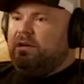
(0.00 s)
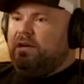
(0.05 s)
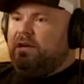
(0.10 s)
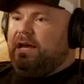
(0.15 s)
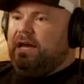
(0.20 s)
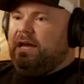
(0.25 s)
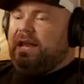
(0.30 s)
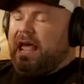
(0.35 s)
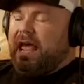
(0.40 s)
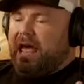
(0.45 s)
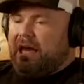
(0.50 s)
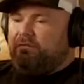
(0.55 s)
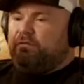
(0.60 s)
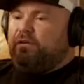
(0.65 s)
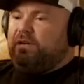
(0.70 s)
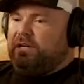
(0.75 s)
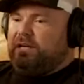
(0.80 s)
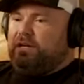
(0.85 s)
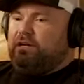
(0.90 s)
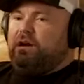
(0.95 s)
And
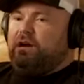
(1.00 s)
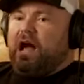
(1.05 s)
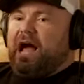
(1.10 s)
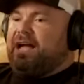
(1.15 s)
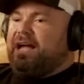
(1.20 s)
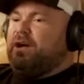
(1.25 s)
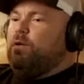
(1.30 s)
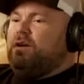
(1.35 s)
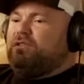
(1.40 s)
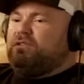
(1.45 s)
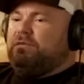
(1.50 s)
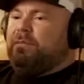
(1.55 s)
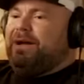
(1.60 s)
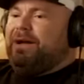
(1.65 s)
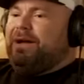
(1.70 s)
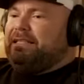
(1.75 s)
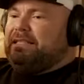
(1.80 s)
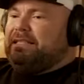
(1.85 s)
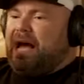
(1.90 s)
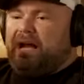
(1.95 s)
every year I go out to
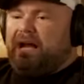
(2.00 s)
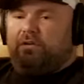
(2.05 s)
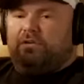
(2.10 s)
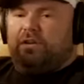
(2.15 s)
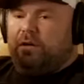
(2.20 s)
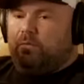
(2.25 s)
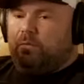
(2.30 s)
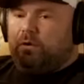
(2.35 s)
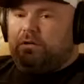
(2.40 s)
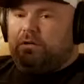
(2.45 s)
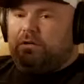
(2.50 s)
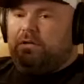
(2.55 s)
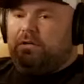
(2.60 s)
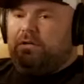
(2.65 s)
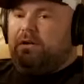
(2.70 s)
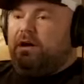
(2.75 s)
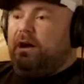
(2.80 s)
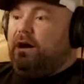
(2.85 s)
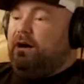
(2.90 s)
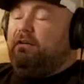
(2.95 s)
my entire network
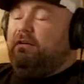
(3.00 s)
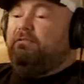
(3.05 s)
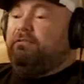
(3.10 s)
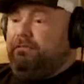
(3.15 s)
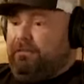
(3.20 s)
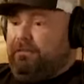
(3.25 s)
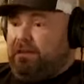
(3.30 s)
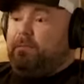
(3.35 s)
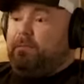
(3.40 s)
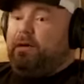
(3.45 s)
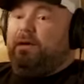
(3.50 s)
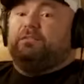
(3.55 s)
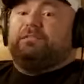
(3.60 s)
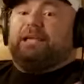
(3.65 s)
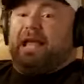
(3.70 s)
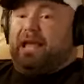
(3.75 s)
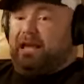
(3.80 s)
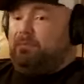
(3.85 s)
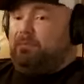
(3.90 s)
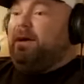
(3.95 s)
of females
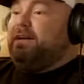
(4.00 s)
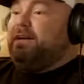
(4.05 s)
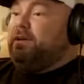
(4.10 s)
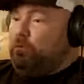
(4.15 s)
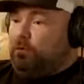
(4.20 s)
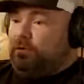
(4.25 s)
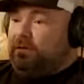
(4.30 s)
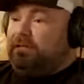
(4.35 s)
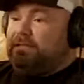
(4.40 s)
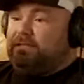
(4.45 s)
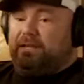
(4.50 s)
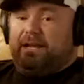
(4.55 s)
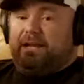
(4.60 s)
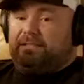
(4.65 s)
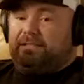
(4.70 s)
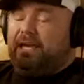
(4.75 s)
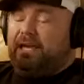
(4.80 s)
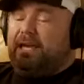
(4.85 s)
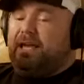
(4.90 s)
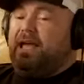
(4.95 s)
and minorities and i
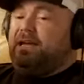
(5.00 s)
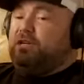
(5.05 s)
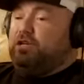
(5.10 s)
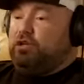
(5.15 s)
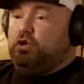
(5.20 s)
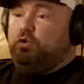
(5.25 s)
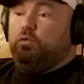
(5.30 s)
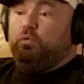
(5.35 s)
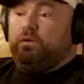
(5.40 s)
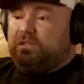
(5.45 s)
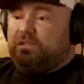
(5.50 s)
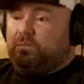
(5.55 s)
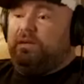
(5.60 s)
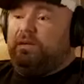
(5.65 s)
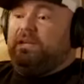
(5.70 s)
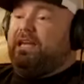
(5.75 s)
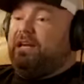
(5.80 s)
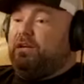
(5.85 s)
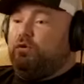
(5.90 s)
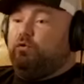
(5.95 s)
say hey do you want to
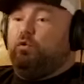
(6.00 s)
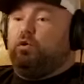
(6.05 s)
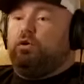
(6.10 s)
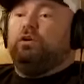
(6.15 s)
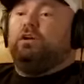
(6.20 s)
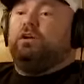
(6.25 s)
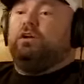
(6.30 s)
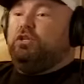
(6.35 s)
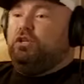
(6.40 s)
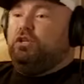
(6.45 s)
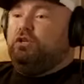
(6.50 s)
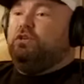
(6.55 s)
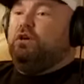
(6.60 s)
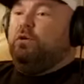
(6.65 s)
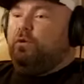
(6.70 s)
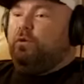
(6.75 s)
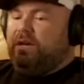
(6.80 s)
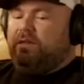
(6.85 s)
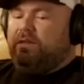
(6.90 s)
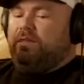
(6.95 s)
speak and or do you
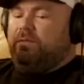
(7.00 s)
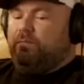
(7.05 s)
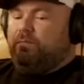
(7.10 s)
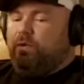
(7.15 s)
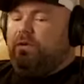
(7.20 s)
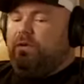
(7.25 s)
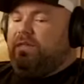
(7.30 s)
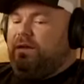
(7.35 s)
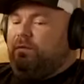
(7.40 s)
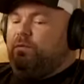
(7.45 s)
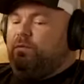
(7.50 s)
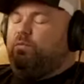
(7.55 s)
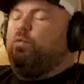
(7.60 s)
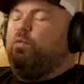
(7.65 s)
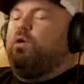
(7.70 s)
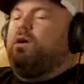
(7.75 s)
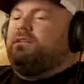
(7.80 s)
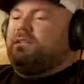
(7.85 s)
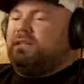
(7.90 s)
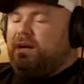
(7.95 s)
know anyone that would
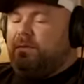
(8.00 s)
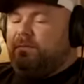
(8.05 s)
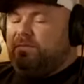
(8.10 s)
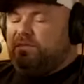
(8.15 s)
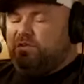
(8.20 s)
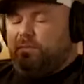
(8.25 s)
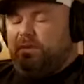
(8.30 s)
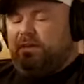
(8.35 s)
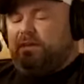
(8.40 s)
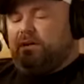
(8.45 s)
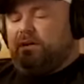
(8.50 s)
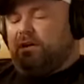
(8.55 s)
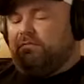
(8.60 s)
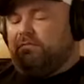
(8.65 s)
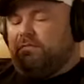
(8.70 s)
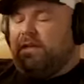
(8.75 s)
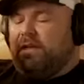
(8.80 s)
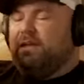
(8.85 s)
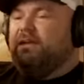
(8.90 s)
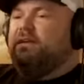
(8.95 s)
want to come and speak at our
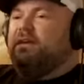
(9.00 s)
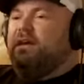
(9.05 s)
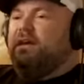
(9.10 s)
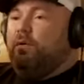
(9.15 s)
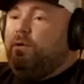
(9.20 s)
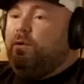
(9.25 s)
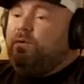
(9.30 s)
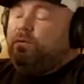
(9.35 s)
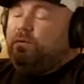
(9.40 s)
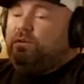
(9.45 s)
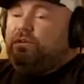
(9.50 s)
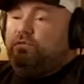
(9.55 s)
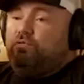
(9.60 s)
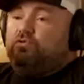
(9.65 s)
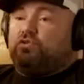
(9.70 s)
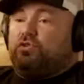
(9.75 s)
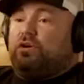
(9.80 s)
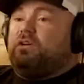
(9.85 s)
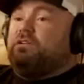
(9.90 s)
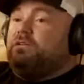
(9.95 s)
event and we really do
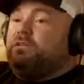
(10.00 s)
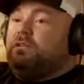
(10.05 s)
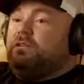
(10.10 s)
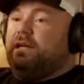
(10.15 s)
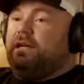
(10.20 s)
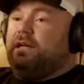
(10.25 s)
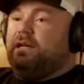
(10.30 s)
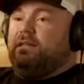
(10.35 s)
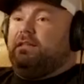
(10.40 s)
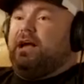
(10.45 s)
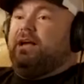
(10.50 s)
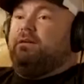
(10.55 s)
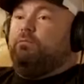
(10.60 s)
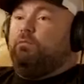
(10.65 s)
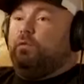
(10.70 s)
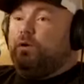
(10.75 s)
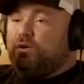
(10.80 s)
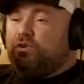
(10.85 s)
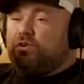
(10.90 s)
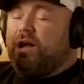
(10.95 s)
struggle and it, i
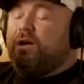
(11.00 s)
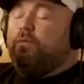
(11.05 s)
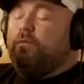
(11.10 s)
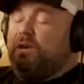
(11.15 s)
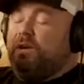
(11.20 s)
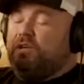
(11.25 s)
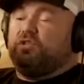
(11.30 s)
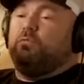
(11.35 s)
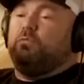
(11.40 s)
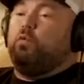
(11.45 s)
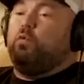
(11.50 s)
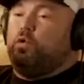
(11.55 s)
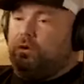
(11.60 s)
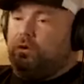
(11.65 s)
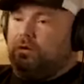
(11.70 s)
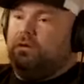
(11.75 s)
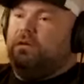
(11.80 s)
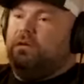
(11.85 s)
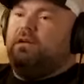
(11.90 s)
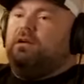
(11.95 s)
wish i wish
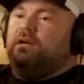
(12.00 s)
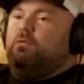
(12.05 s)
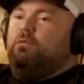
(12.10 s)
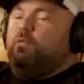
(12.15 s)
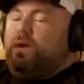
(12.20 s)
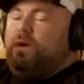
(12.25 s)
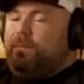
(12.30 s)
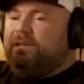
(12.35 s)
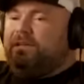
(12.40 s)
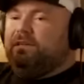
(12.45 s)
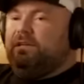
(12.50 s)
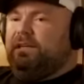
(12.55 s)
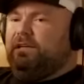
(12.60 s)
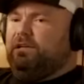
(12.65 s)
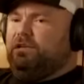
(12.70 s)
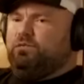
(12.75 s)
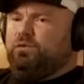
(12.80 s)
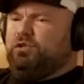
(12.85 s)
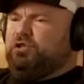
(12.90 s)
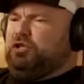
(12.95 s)
more women
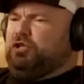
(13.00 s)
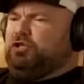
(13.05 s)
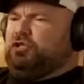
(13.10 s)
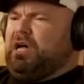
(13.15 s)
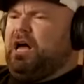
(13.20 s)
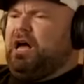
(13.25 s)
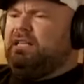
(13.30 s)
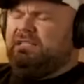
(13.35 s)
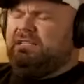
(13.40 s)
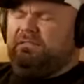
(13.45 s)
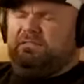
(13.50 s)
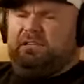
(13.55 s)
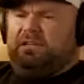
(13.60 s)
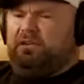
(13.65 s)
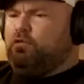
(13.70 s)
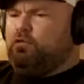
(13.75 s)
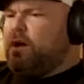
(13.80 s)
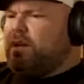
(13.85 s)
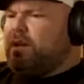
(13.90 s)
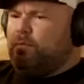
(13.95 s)
leaders which there's tons of
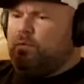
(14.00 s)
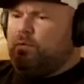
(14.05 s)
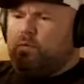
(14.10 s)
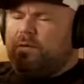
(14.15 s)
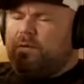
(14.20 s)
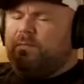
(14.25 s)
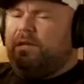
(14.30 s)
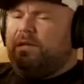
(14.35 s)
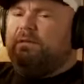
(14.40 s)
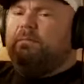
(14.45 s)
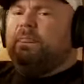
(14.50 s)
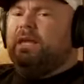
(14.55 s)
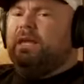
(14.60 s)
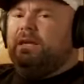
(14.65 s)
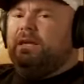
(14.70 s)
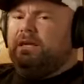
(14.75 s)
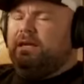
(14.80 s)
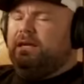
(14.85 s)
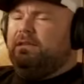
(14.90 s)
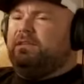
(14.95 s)
incredible women
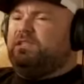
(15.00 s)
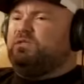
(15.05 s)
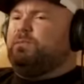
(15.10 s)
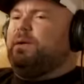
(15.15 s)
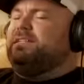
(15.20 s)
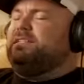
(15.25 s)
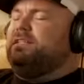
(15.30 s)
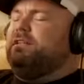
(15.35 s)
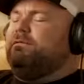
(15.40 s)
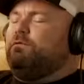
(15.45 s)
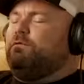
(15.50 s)
in the space and of